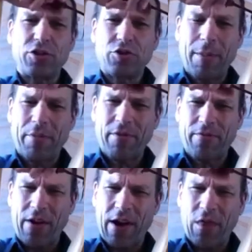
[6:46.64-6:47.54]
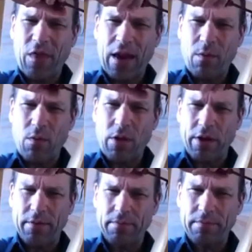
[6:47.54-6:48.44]
strips of very thin
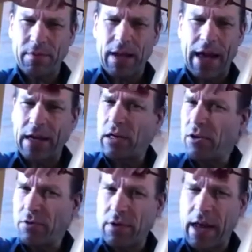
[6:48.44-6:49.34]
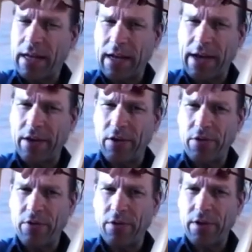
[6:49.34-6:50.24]
wood, like a lute, like an
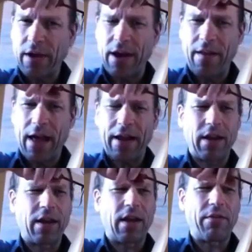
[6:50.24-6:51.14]
oud, and that